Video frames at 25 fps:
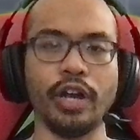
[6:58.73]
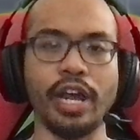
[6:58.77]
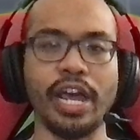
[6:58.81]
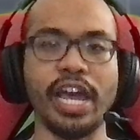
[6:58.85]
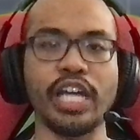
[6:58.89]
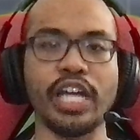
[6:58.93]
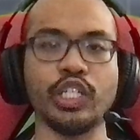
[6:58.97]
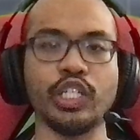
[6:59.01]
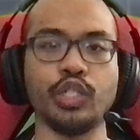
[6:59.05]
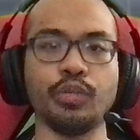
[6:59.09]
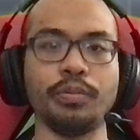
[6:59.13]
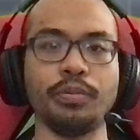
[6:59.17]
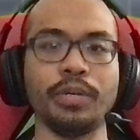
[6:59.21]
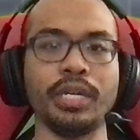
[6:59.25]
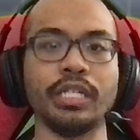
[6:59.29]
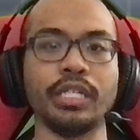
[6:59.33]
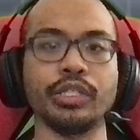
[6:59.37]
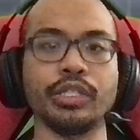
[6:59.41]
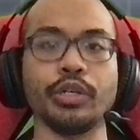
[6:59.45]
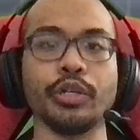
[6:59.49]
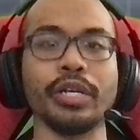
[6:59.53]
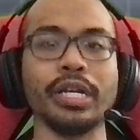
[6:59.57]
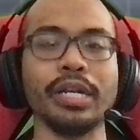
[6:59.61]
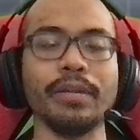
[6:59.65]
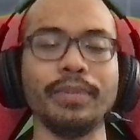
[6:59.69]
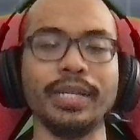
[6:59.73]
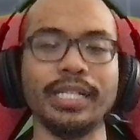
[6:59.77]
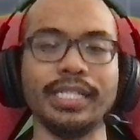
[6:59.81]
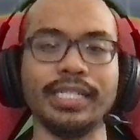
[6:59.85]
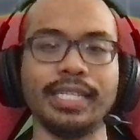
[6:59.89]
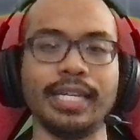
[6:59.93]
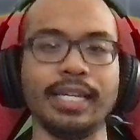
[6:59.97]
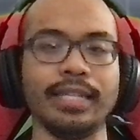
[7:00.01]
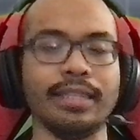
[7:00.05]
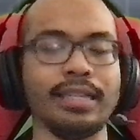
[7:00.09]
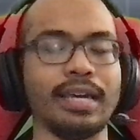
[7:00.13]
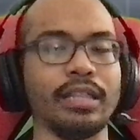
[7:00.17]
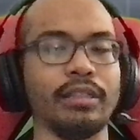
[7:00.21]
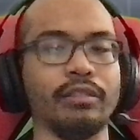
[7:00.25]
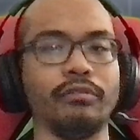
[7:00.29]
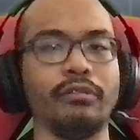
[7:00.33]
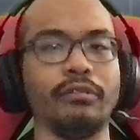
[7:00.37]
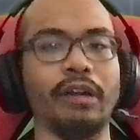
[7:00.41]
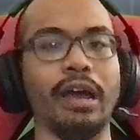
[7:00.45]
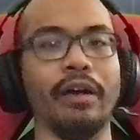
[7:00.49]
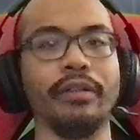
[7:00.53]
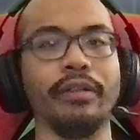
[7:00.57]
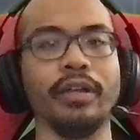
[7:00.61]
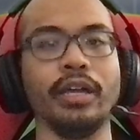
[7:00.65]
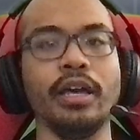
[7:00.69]
HP. So you're going to be seeing that
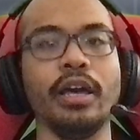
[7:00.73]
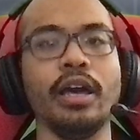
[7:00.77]
throughout